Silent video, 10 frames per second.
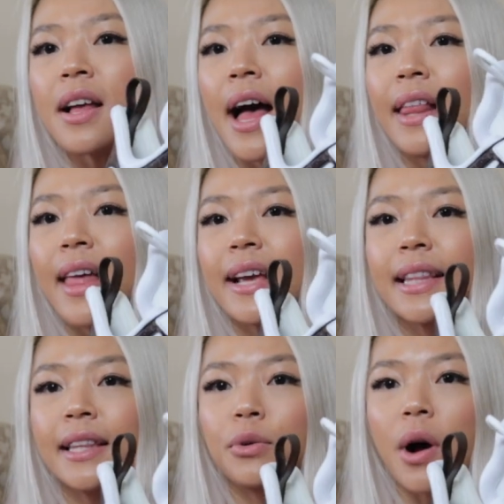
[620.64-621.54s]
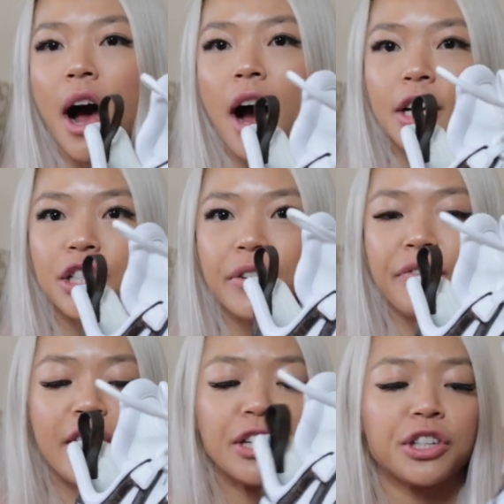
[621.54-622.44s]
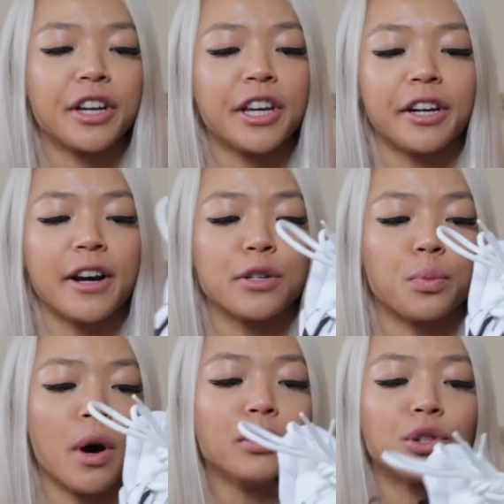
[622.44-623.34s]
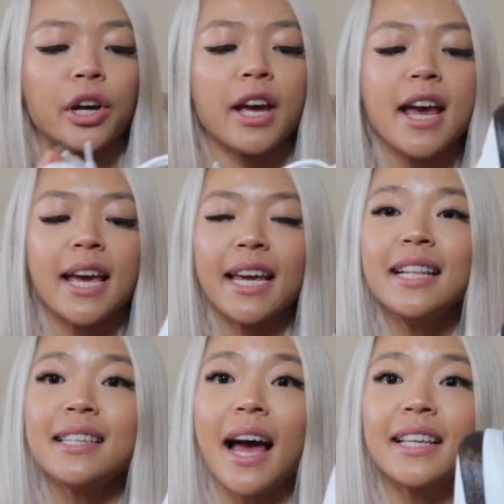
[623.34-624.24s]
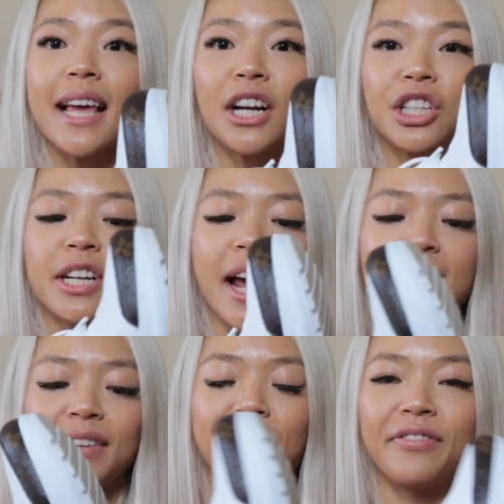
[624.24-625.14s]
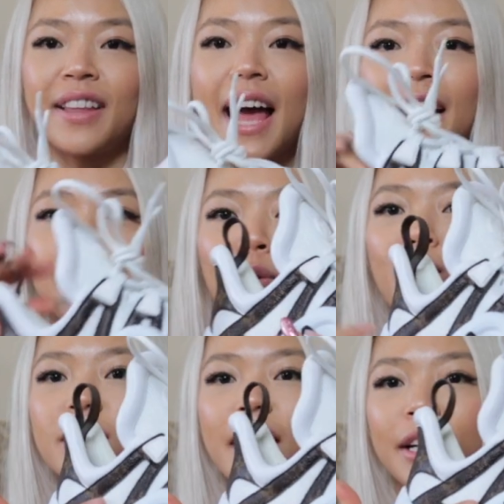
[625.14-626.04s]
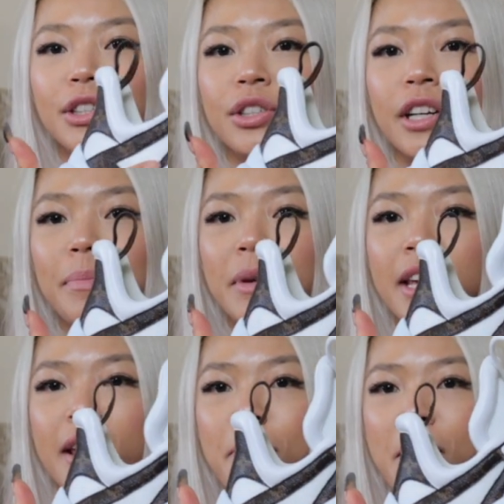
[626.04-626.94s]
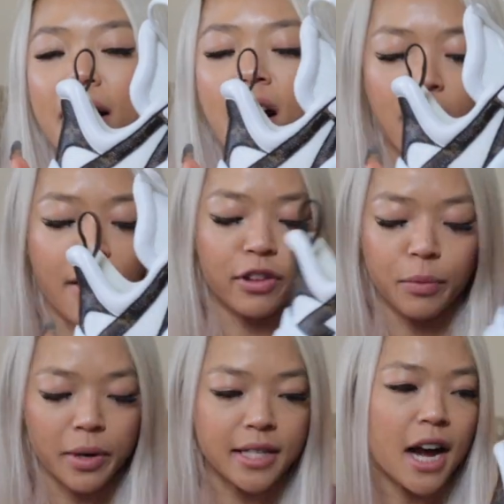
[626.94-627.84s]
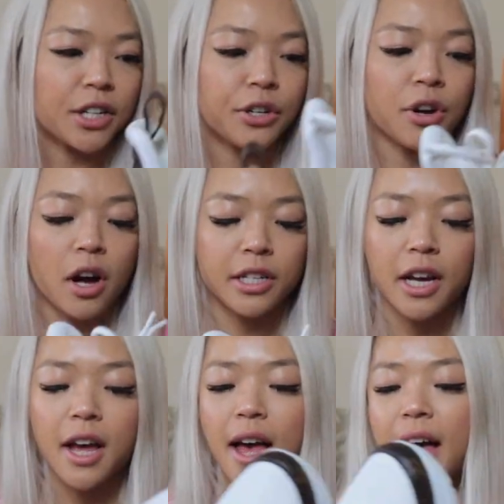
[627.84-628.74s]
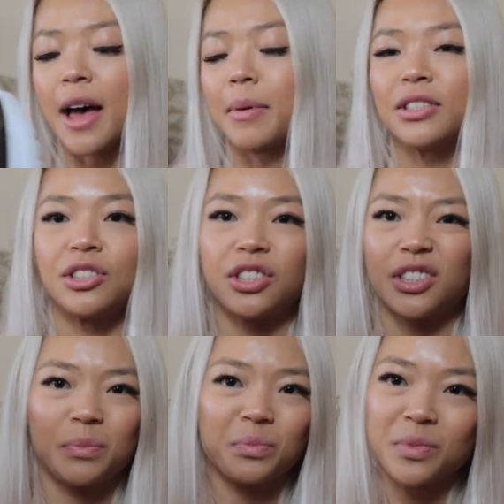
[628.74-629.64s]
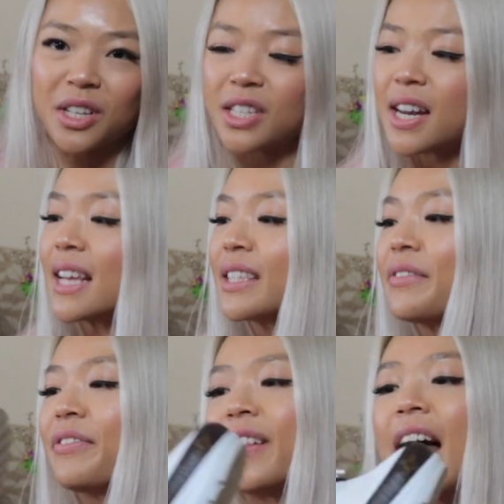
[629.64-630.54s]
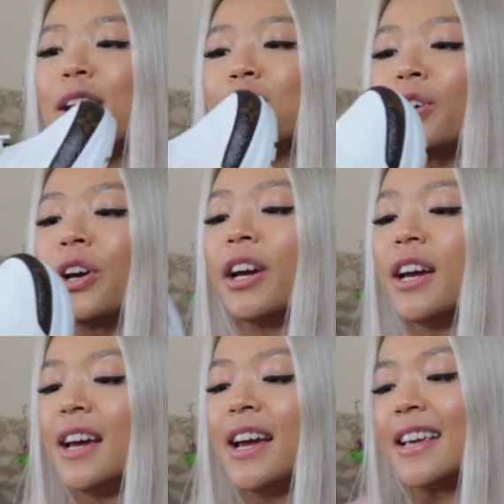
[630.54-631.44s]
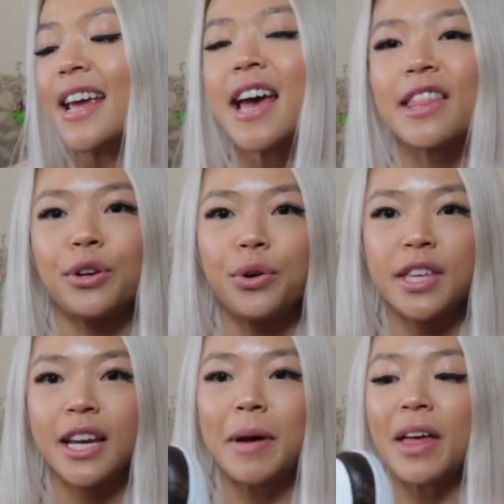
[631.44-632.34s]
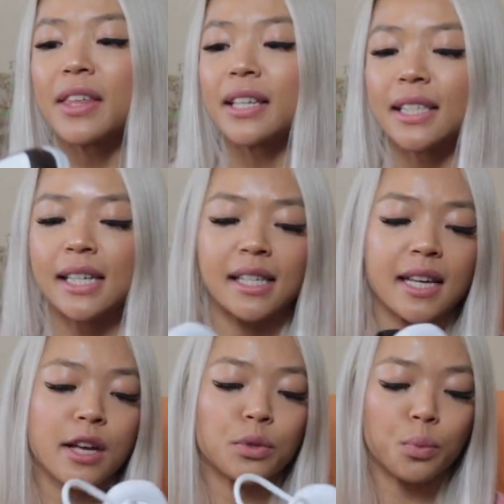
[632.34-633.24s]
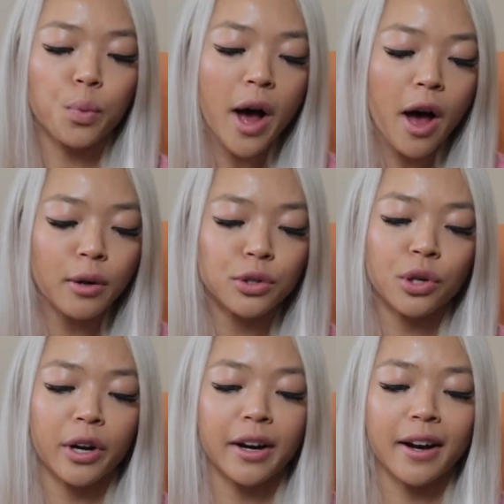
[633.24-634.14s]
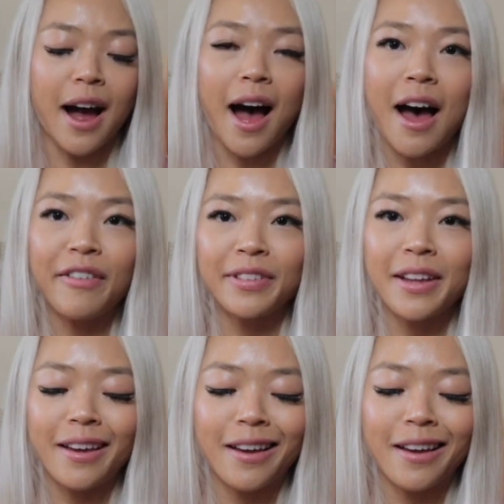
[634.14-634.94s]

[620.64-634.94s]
I like the little arch feature here as well. So inside is actually nice and flat. It looks like it's gonna be mega uncomfortable, but it's actually not. It's nice and flat. So yeah, the good thing about this is as well, so after